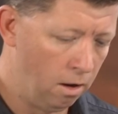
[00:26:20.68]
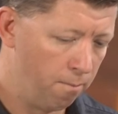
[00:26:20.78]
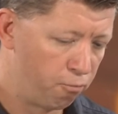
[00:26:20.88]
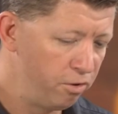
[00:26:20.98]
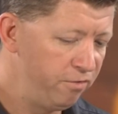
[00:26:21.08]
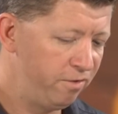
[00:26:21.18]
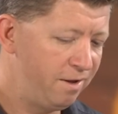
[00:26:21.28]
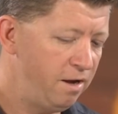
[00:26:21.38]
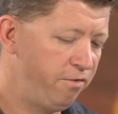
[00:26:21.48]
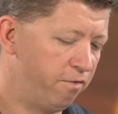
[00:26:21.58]

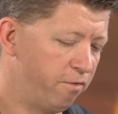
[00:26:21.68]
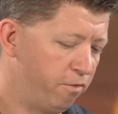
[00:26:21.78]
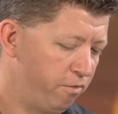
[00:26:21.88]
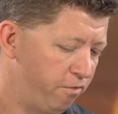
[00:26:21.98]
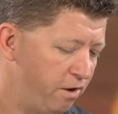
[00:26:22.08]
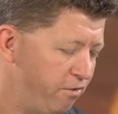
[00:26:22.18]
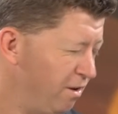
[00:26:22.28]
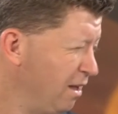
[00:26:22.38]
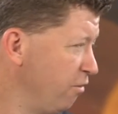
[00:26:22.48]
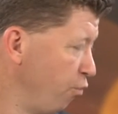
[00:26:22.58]
Presentation
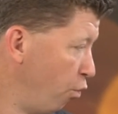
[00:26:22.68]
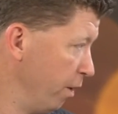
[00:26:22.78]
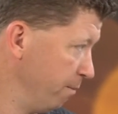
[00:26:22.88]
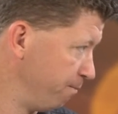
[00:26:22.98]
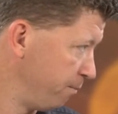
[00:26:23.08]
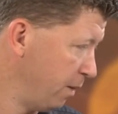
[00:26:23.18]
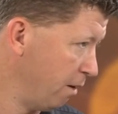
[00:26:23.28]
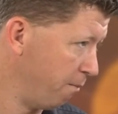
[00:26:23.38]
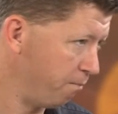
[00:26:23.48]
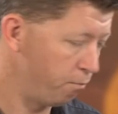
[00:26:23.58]
virtualization is one.
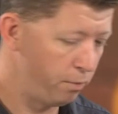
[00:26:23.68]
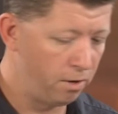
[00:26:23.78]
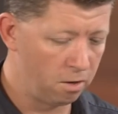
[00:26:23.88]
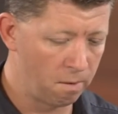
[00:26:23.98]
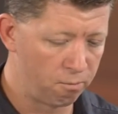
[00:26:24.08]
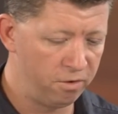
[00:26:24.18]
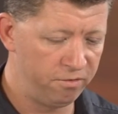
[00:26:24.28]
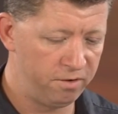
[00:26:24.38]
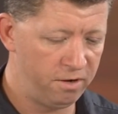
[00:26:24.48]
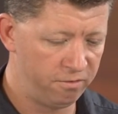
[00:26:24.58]
Now, when we talk about
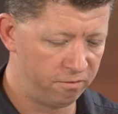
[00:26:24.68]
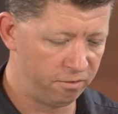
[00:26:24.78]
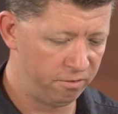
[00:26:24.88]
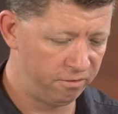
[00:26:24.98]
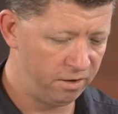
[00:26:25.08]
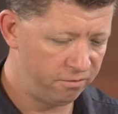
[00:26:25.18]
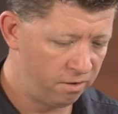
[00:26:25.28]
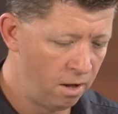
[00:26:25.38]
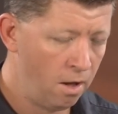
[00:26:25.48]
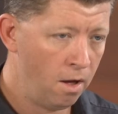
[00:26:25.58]
presentation virtualization,
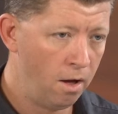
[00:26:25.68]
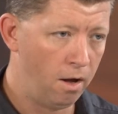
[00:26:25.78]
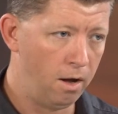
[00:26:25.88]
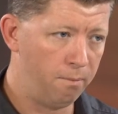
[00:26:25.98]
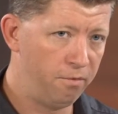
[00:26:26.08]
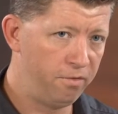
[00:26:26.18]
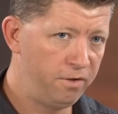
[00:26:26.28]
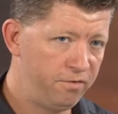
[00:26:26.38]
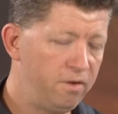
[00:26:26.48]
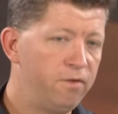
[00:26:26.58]

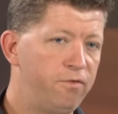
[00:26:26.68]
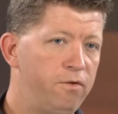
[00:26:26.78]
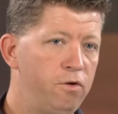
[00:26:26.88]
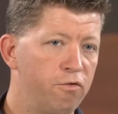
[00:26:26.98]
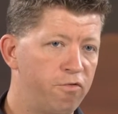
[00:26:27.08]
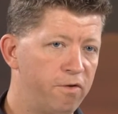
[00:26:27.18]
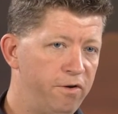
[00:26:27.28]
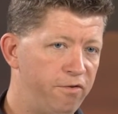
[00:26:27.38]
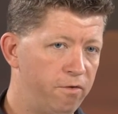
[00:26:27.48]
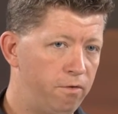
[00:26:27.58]
this is your
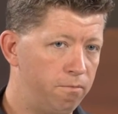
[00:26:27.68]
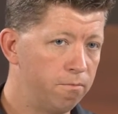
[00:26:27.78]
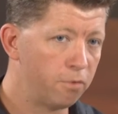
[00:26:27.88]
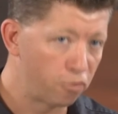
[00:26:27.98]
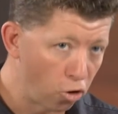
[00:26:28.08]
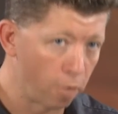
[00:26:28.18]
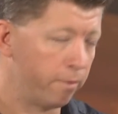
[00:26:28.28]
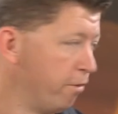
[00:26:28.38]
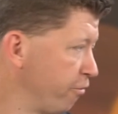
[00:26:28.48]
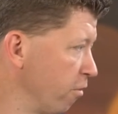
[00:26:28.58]
traditional
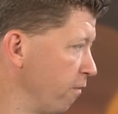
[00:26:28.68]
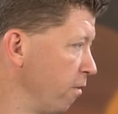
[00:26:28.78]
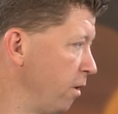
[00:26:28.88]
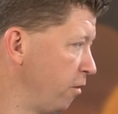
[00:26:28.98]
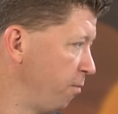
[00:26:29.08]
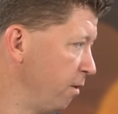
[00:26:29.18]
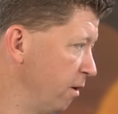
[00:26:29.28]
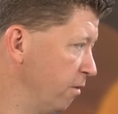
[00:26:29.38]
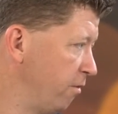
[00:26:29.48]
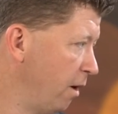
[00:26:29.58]
terminal server
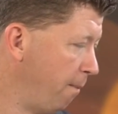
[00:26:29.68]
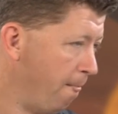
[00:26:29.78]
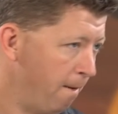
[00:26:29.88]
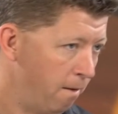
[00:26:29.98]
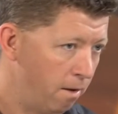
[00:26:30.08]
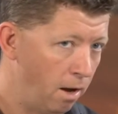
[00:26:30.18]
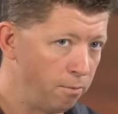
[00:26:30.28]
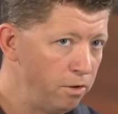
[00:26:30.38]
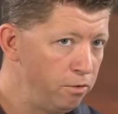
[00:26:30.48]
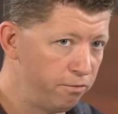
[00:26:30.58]
experience. Now, I'm
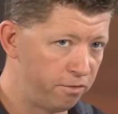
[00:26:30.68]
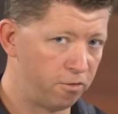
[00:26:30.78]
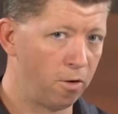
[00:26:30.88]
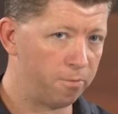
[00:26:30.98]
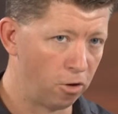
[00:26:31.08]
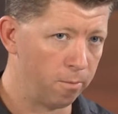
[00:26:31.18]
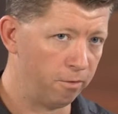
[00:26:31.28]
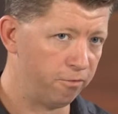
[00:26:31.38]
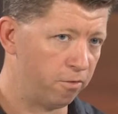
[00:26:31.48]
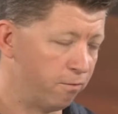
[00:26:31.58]
going to use the term
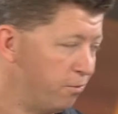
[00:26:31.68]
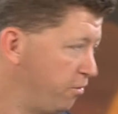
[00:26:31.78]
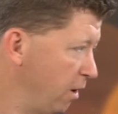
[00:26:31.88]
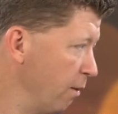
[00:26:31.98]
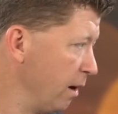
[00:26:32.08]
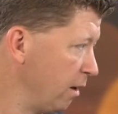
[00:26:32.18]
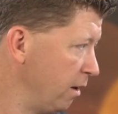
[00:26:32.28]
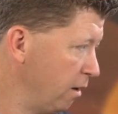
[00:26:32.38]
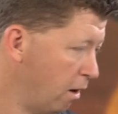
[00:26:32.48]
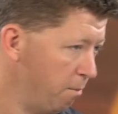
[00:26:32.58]
terminal server
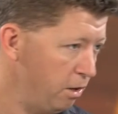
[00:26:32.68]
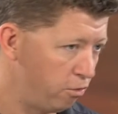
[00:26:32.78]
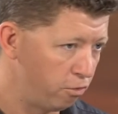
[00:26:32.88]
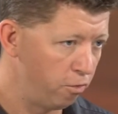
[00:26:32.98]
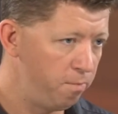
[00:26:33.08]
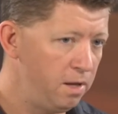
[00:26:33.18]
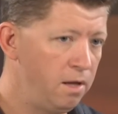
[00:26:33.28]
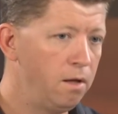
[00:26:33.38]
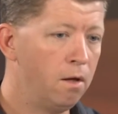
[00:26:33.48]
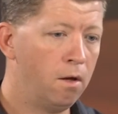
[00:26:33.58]
generically. It could be,